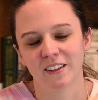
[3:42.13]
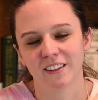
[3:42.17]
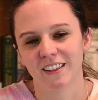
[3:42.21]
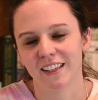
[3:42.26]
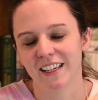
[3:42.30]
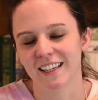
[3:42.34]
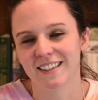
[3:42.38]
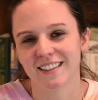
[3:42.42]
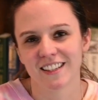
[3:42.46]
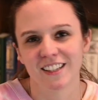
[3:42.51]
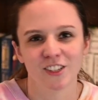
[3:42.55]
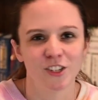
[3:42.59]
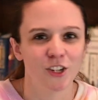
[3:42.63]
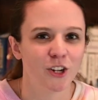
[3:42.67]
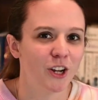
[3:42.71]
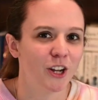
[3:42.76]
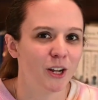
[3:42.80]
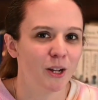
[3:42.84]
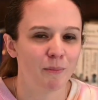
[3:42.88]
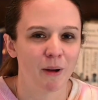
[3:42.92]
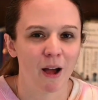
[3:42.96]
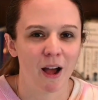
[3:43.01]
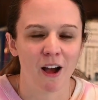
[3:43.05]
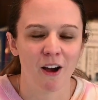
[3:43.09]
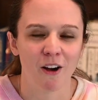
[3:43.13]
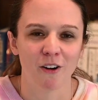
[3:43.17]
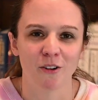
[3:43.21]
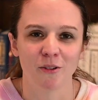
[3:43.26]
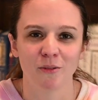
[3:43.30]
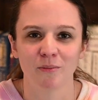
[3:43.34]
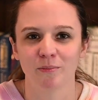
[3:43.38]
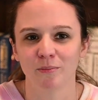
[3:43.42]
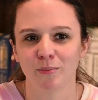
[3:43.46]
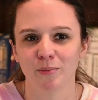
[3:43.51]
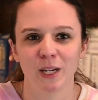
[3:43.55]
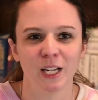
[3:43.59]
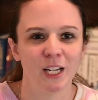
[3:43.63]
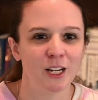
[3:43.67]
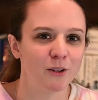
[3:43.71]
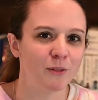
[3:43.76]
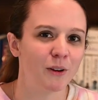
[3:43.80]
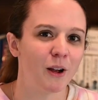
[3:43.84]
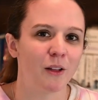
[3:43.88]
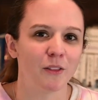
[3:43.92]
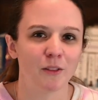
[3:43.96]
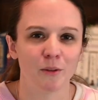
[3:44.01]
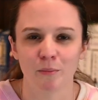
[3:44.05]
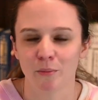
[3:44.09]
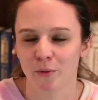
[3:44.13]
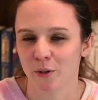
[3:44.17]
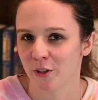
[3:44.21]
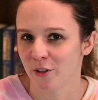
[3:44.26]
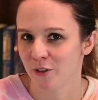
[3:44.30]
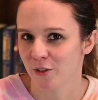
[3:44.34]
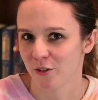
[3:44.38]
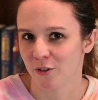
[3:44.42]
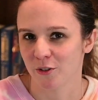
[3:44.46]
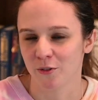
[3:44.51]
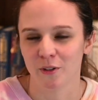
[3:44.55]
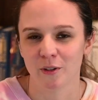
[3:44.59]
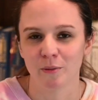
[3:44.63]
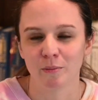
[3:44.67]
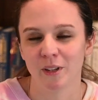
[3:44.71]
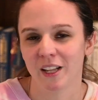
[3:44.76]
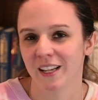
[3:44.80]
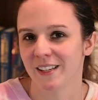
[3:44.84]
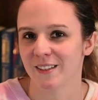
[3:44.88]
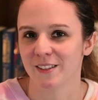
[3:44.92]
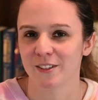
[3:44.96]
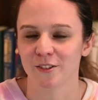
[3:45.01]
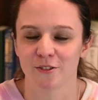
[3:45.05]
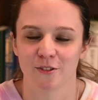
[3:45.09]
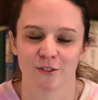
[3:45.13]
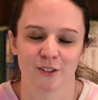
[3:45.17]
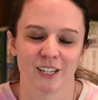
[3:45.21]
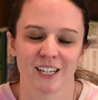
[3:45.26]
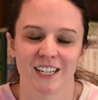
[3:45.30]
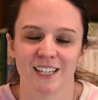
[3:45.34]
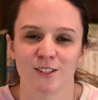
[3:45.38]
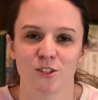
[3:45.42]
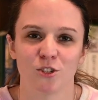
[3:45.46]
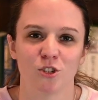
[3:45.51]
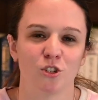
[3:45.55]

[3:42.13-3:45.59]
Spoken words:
Isn't good about beating around the bush or doing pleasantries.